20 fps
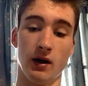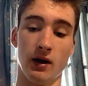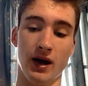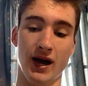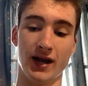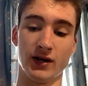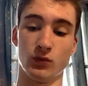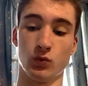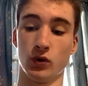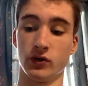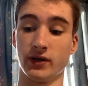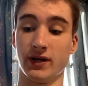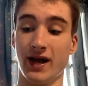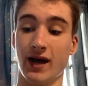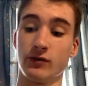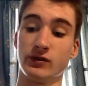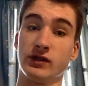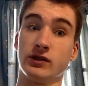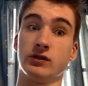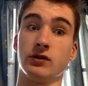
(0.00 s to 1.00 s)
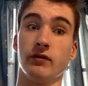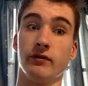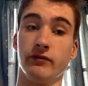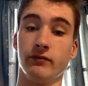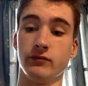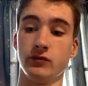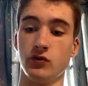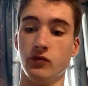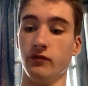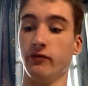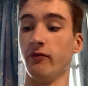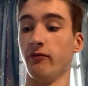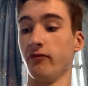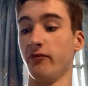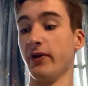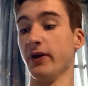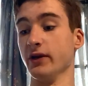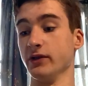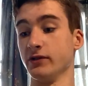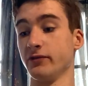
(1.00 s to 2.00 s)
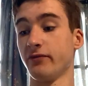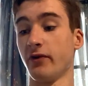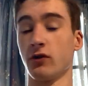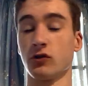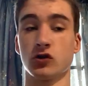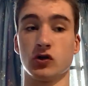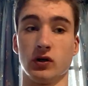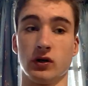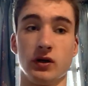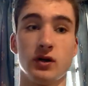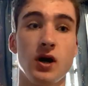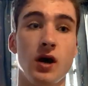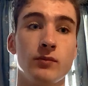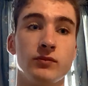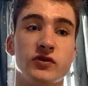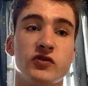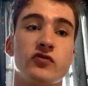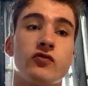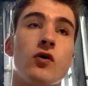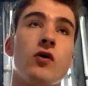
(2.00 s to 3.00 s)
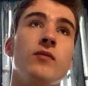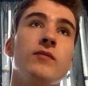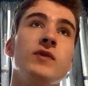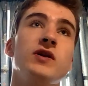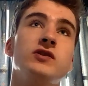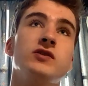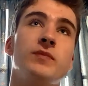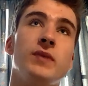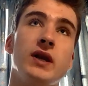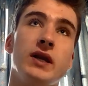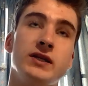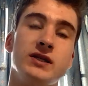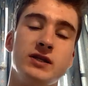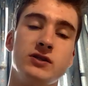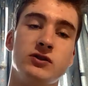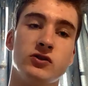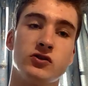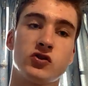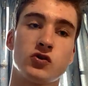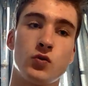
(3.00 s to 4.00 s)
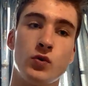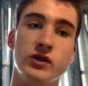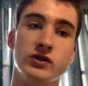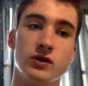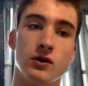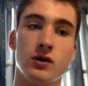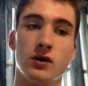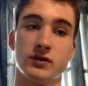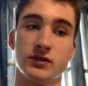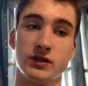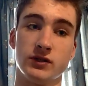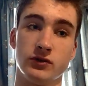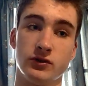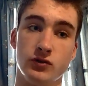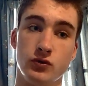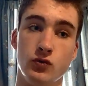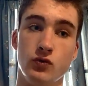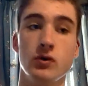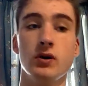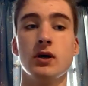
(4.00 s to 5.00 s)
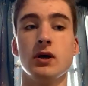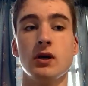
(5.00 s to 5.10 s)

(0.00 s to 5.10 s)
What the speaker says: and what allows it to fulfill its function comes from its ability to squeeze a lot into